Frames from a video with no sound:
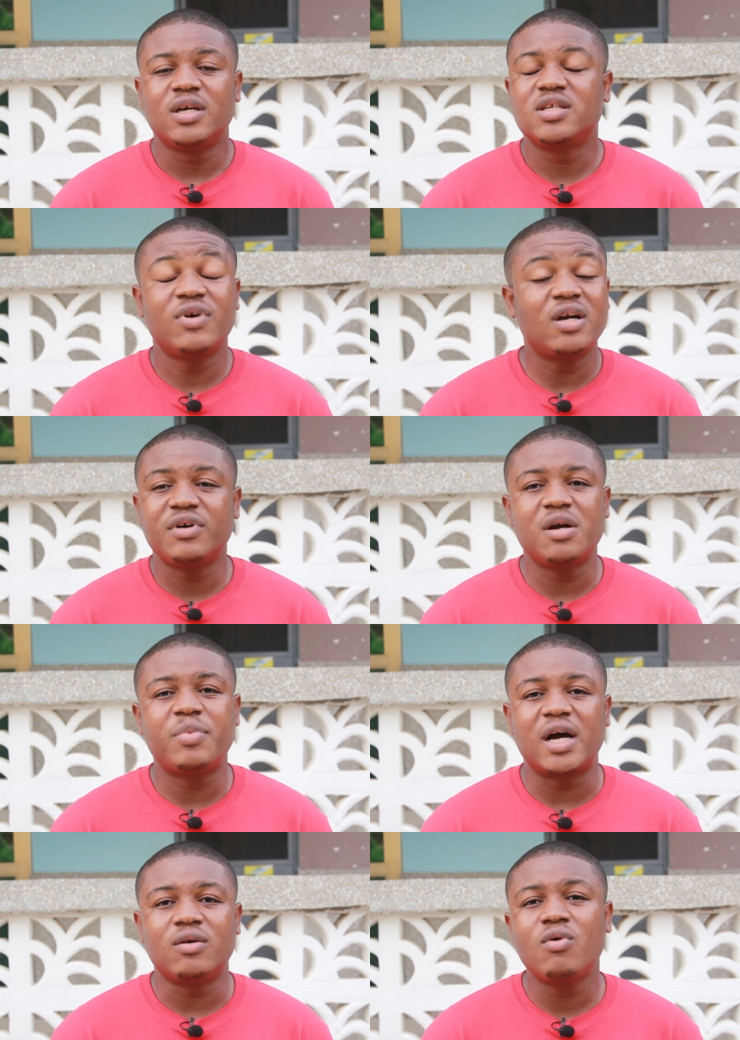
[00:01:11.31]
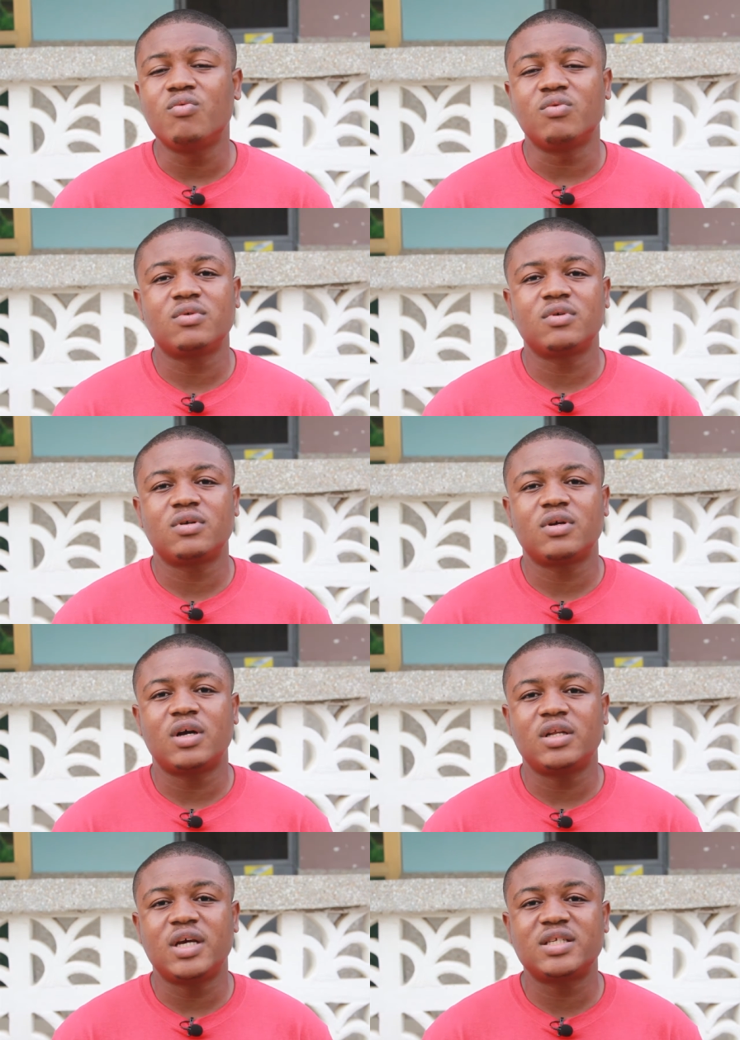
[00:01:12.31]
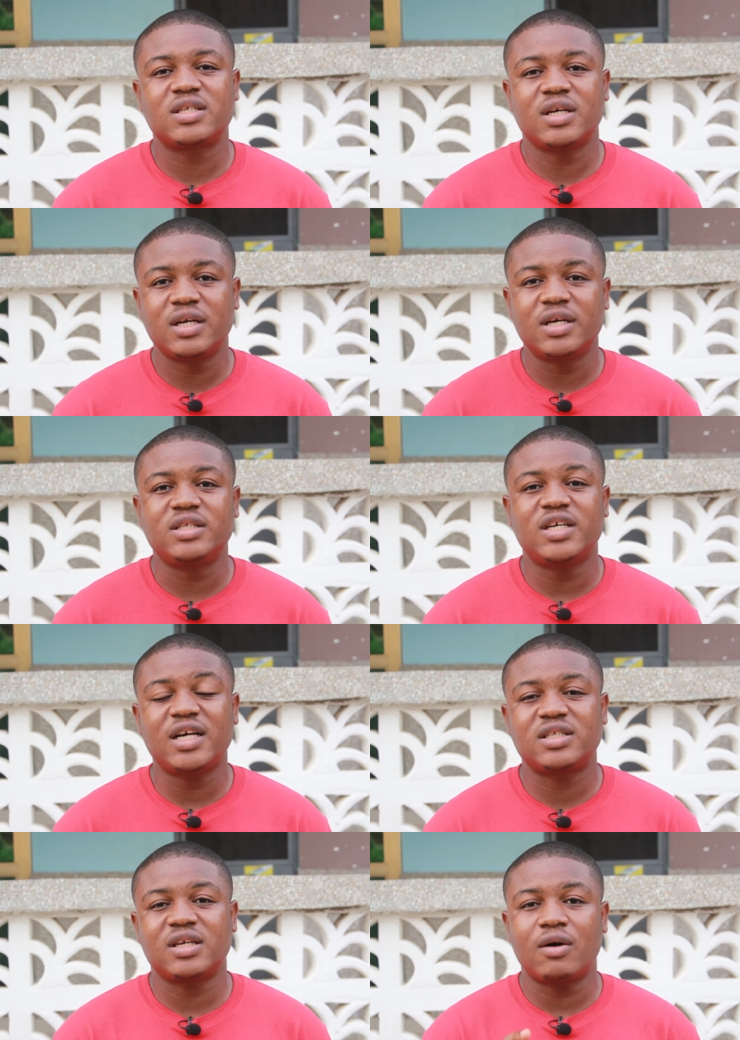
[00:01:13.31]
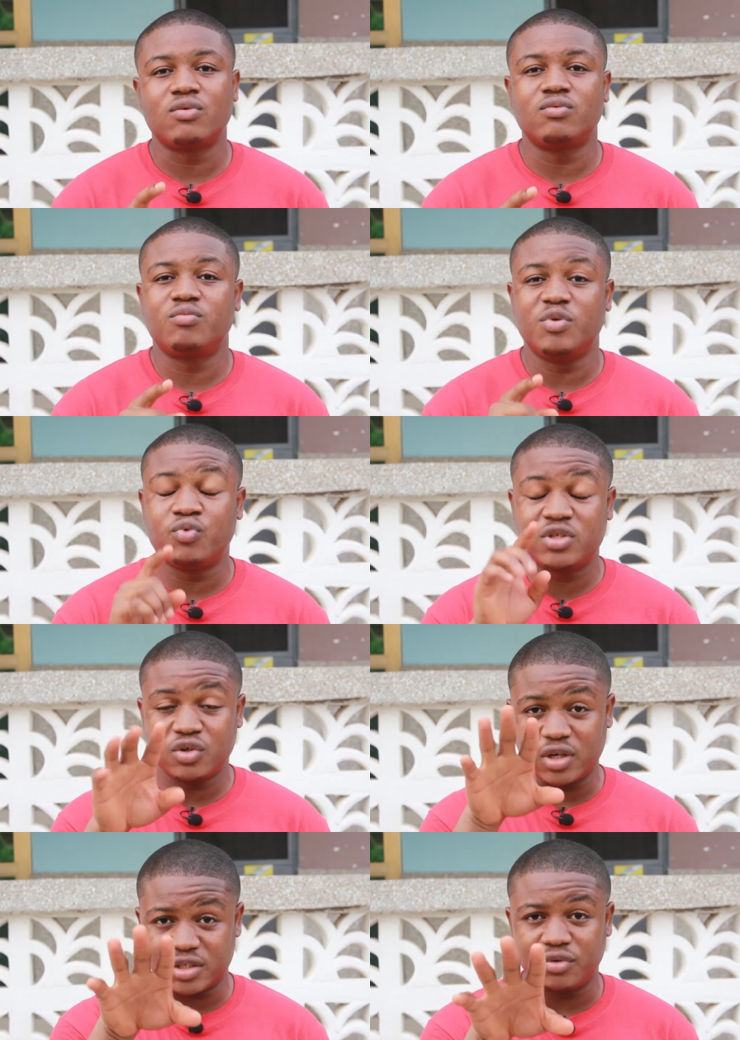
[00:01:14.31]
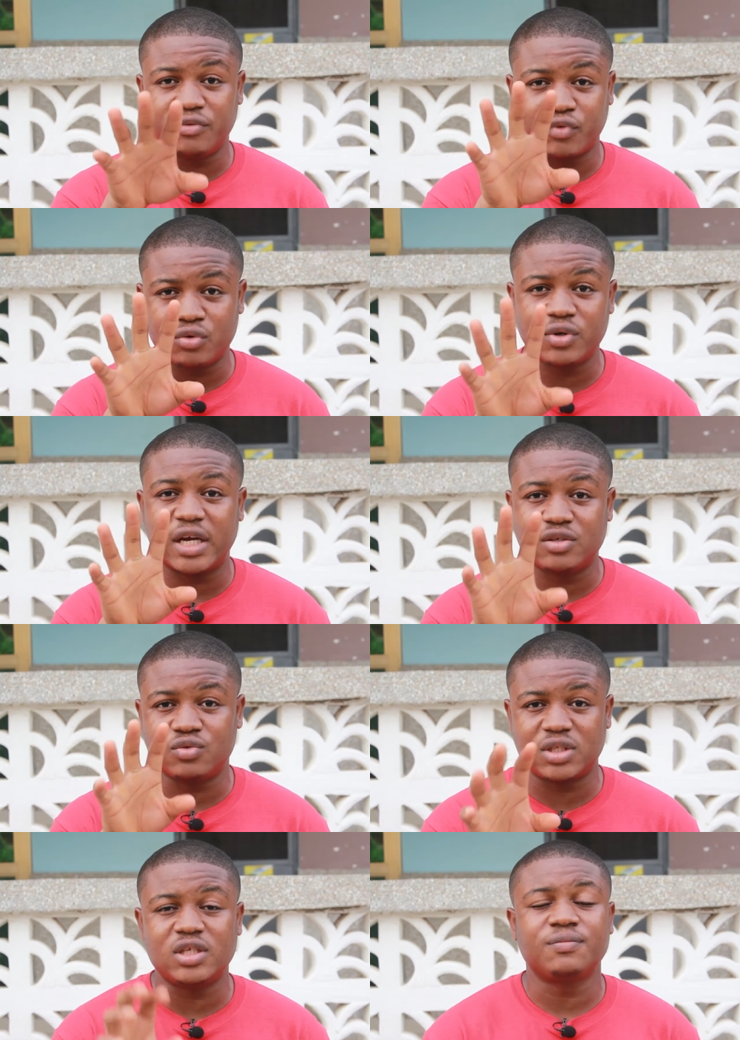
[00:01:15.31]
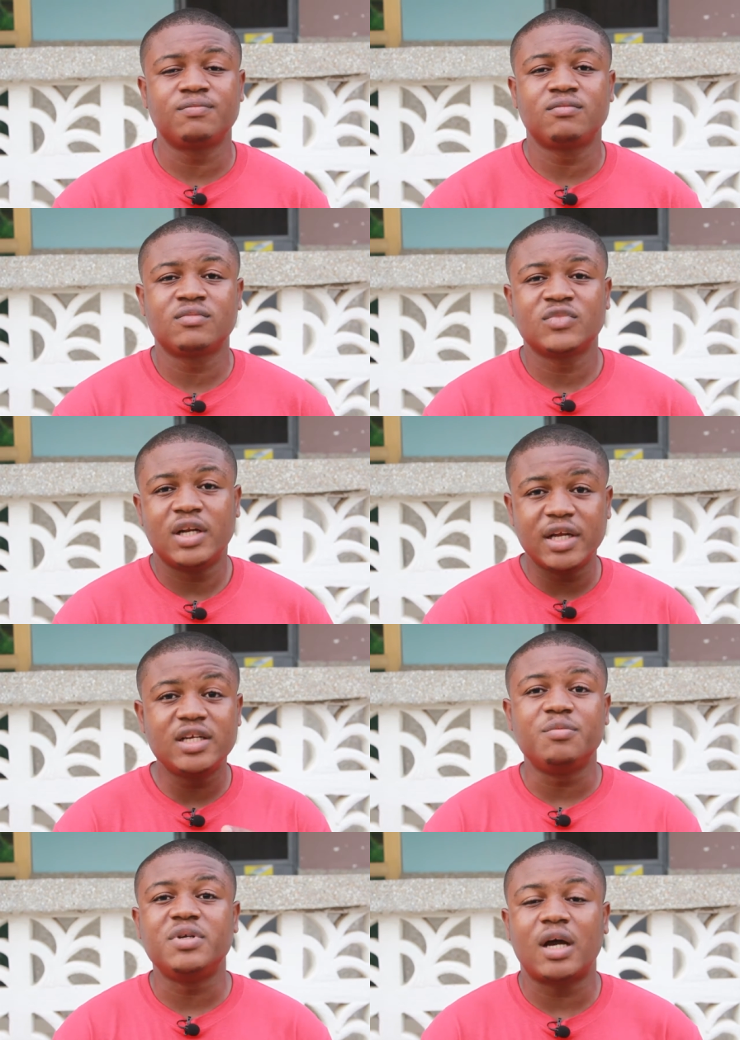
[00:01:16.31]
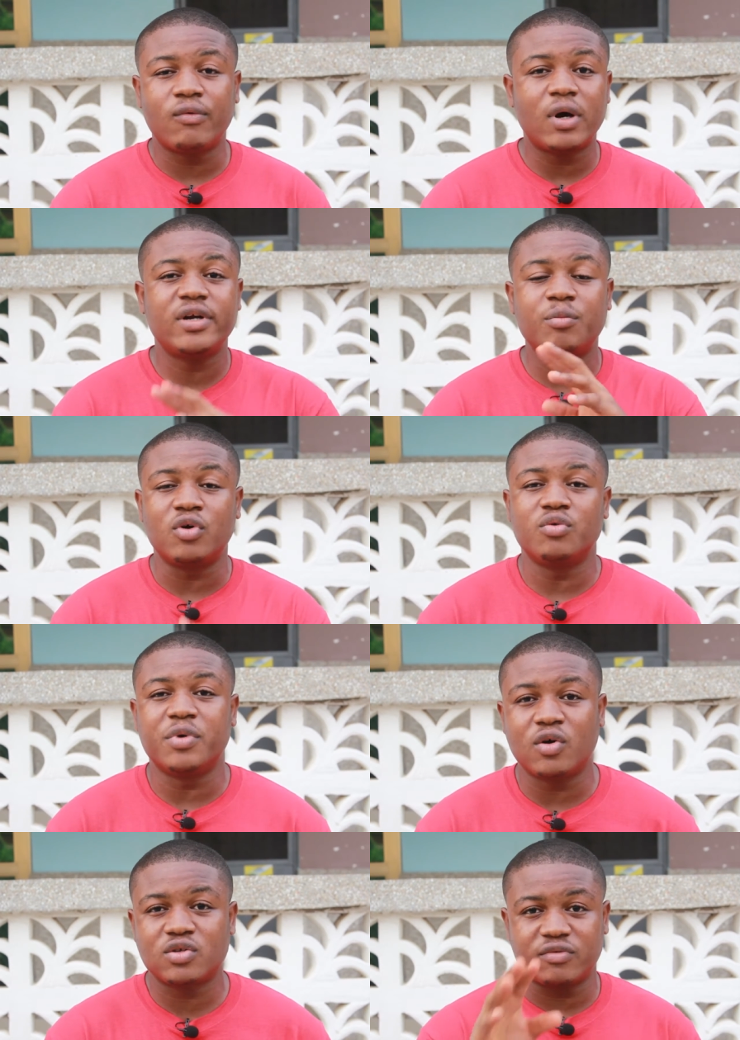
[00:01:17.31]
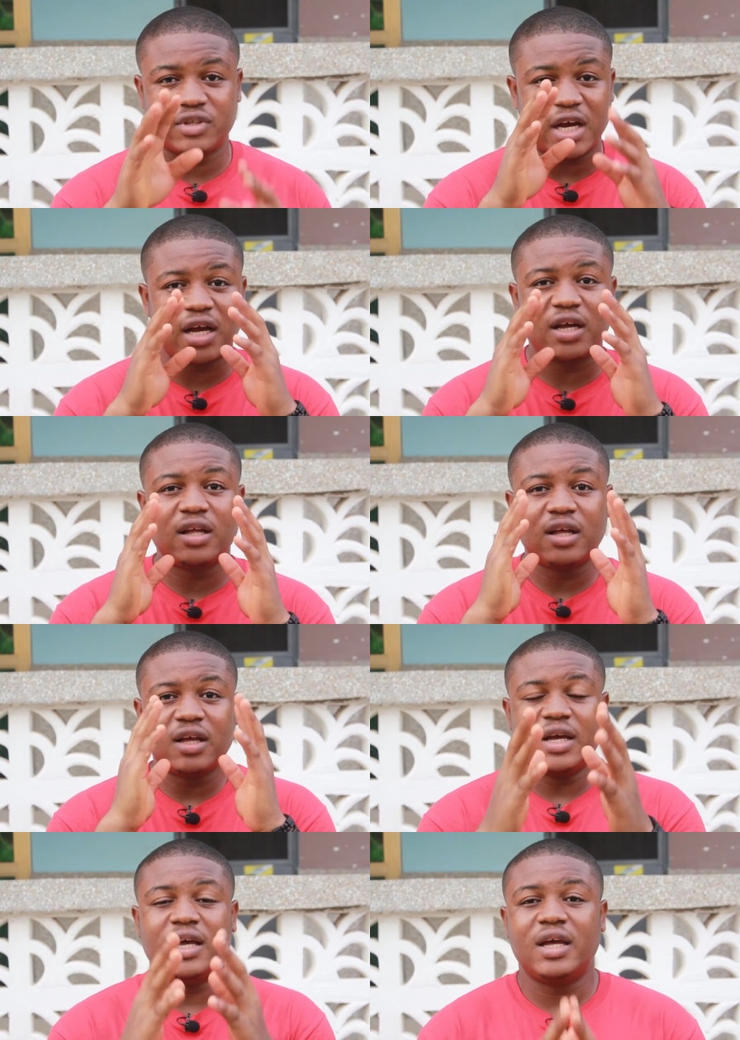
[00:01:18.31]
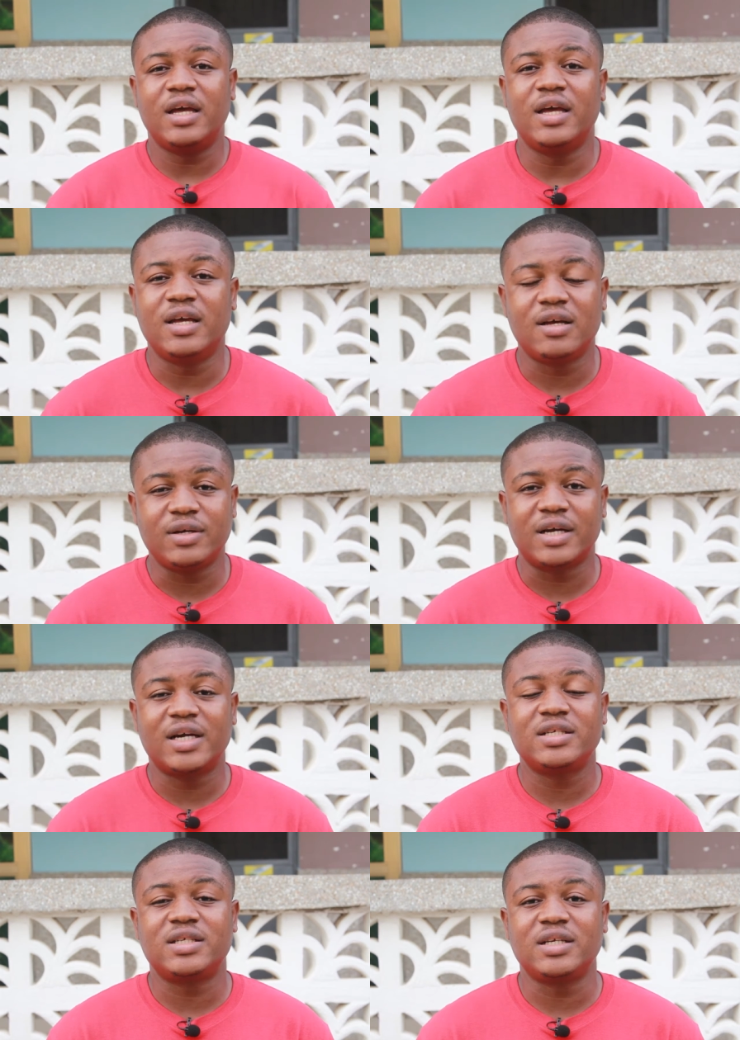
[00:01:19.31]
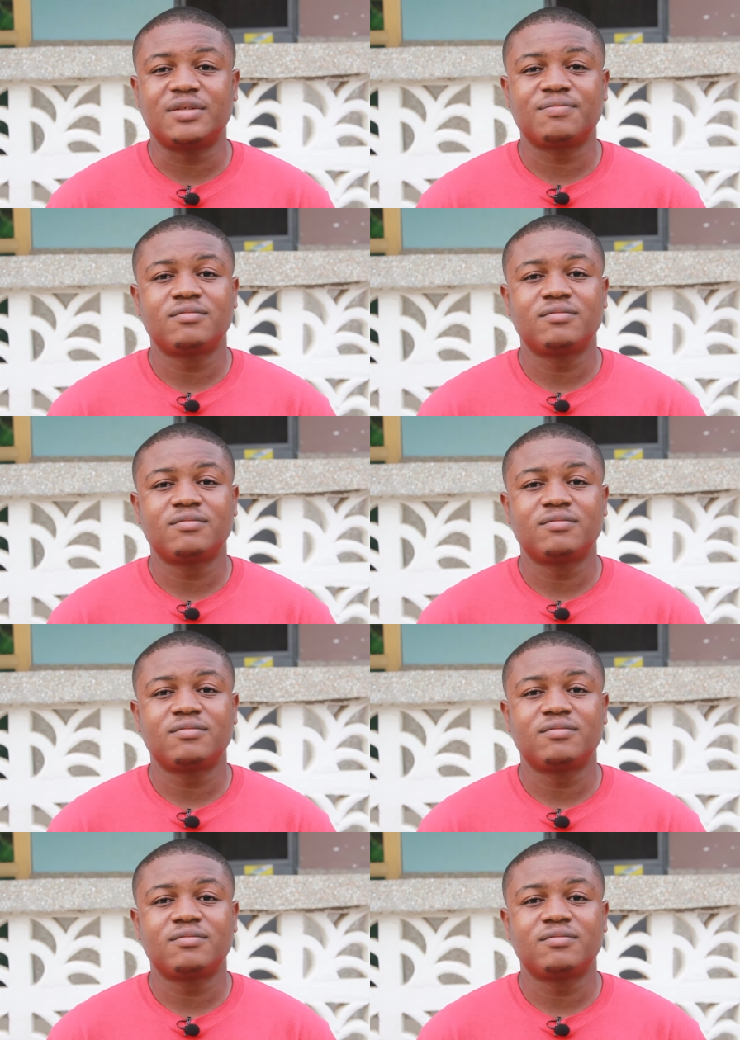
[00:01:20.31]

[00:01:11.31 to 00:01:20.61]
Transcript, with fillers: It's very, very bad. Oh, there's a chart I'll be putting on the screen for you guys to see. Lady be now worry about because of that. Uh, you can say